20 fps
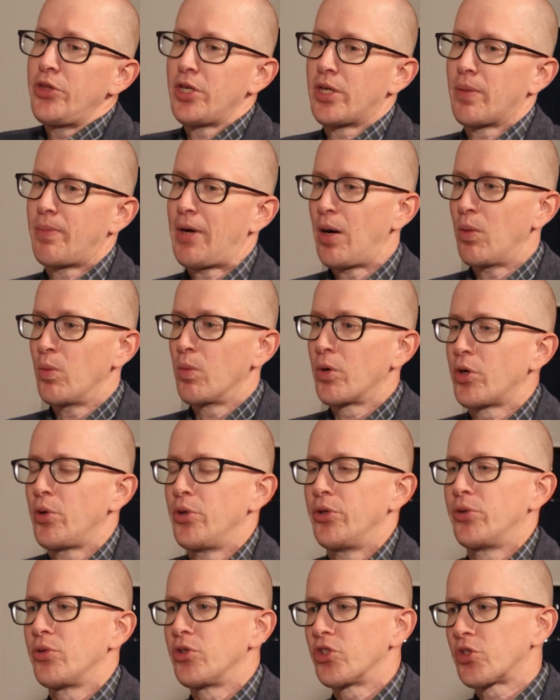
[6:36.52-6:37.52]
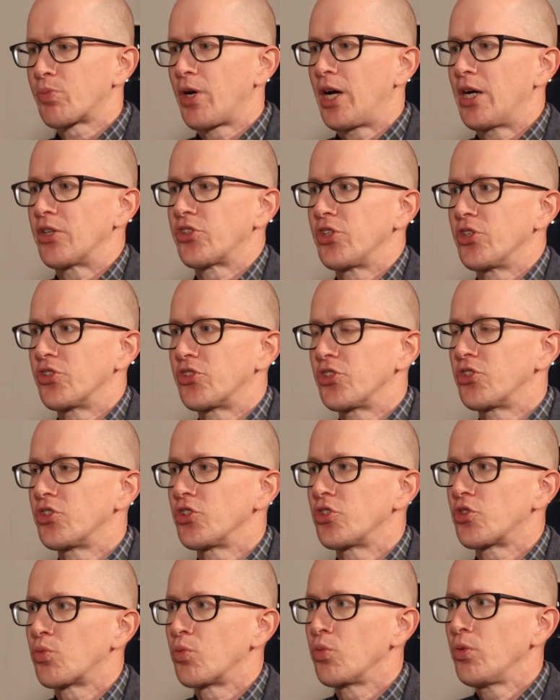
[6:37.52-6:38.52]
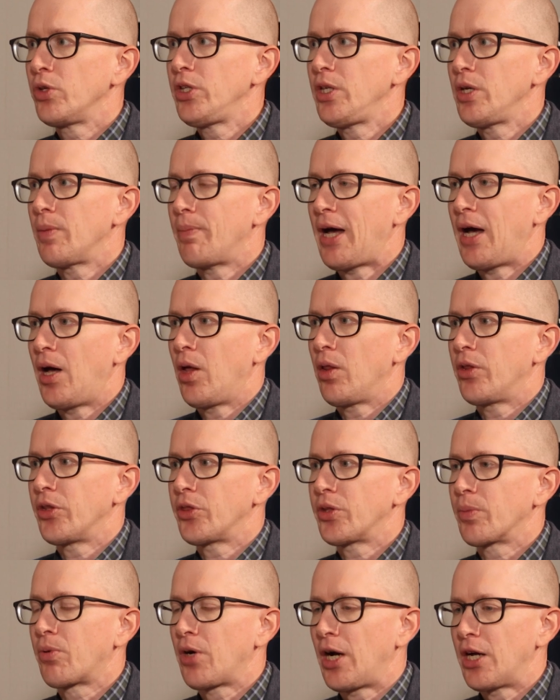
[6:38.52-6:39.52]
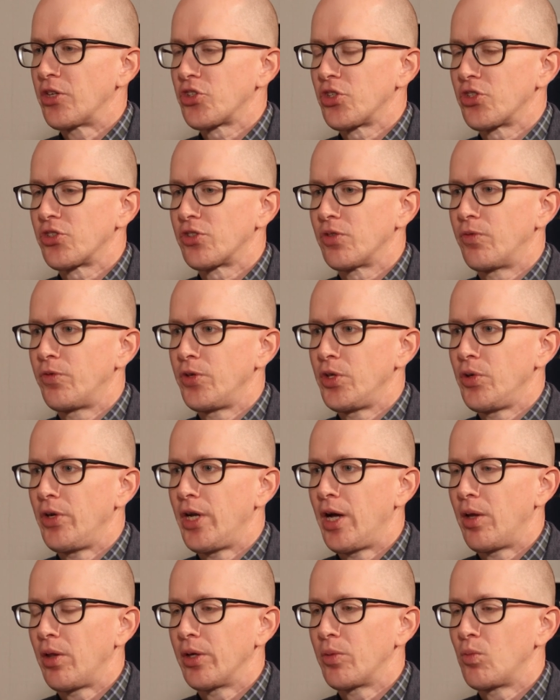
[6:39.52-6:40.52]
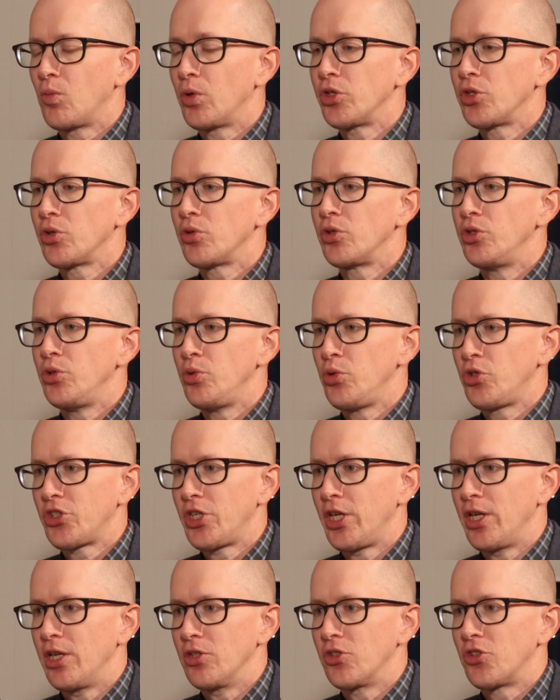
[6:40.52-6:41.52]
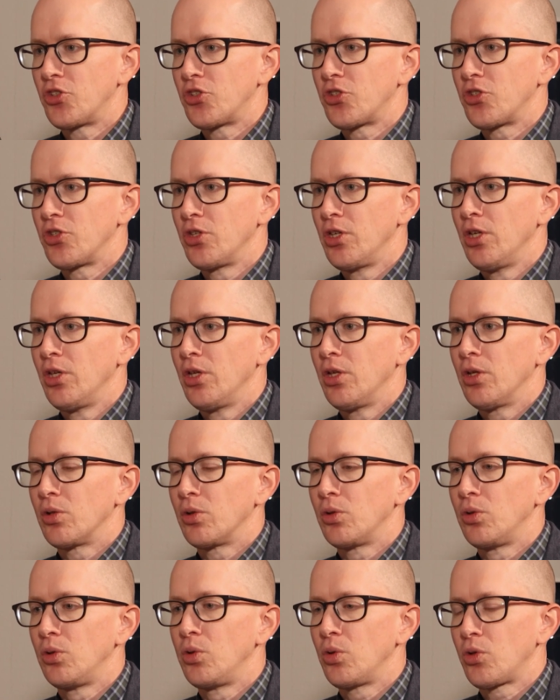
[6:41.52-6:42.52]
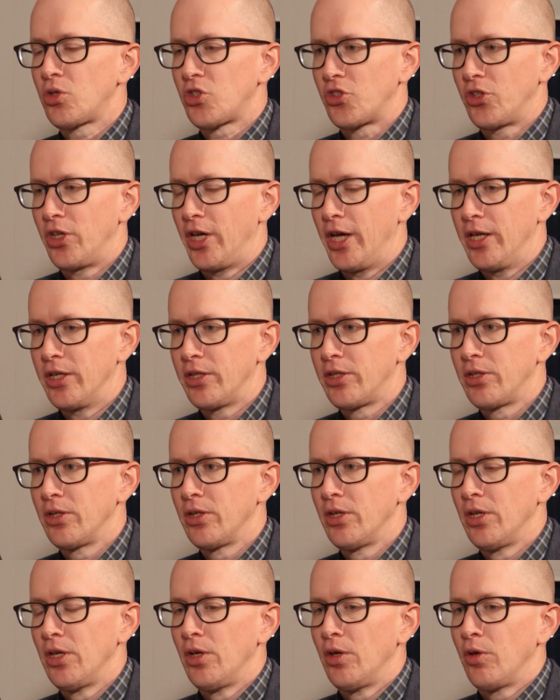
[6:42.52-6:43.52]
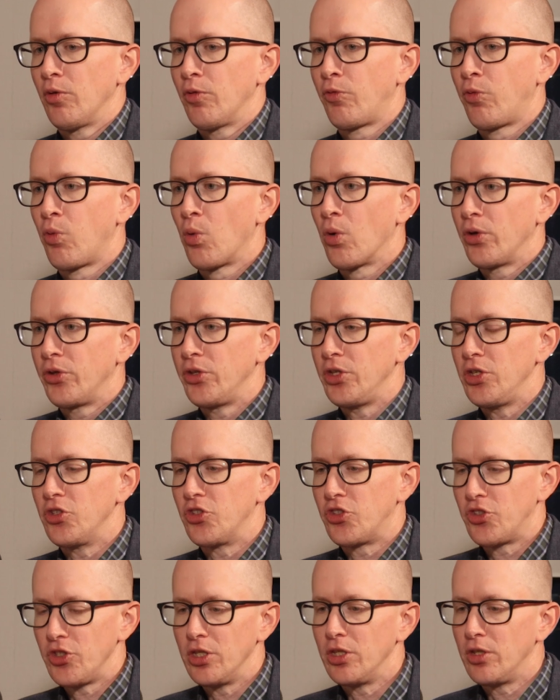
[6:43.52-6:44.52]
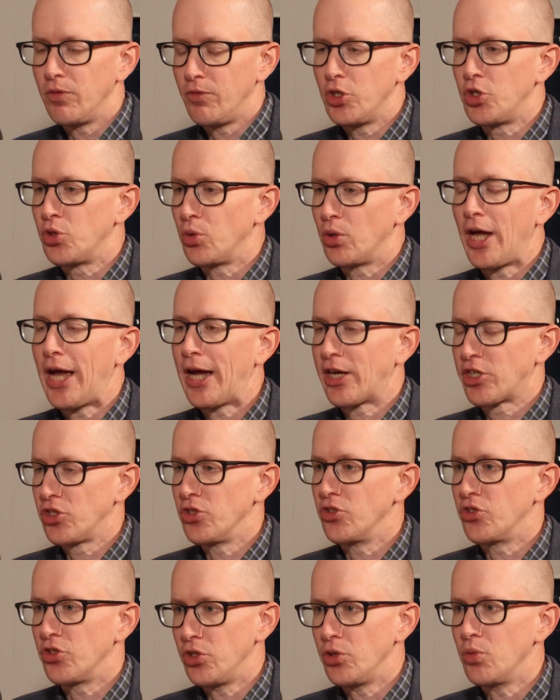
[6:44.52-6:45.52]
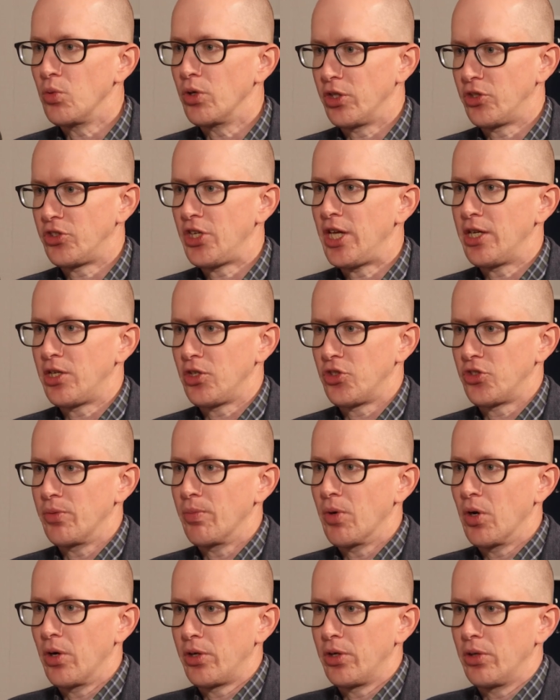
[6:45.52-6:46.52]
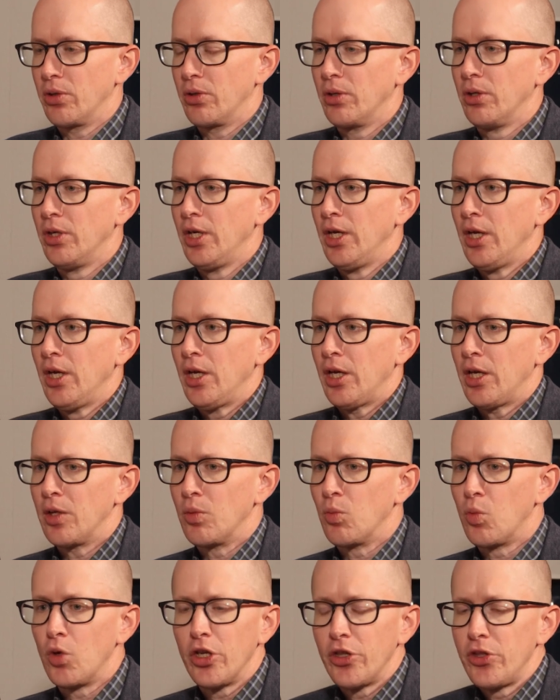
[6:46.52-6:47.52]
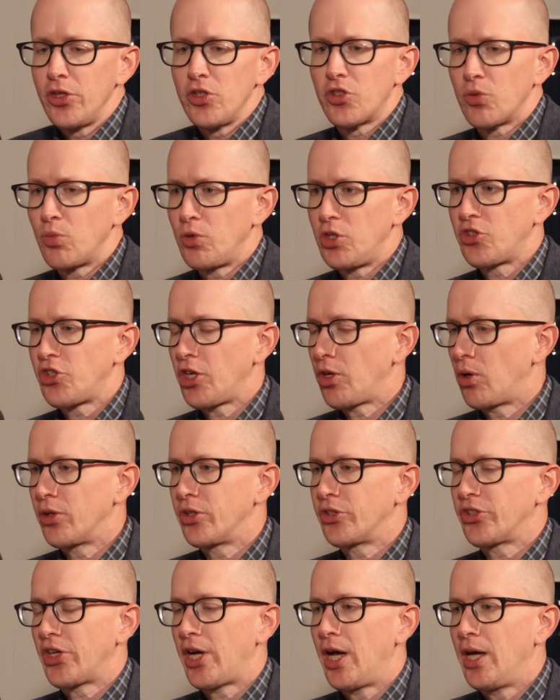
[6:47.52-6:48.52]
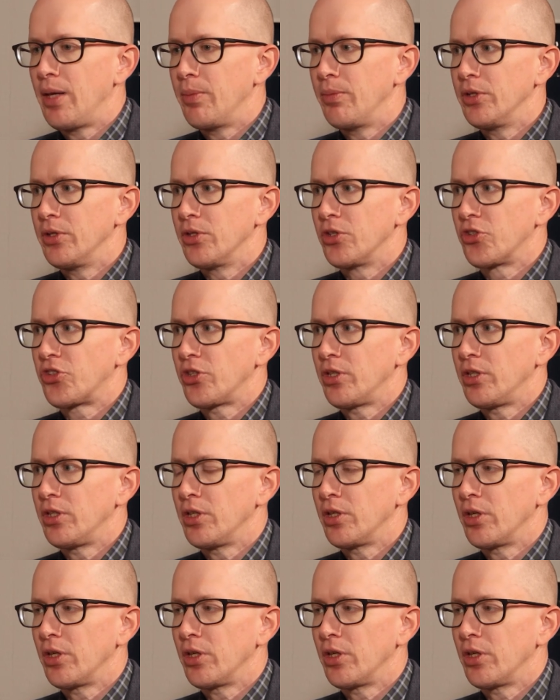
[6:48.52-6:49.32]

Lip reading: think about when we're going through this process is it's really about like the process of figuring out like what your use case looks like for these individual actions that you want to take as a marketer. And one of the things that we say all the time is,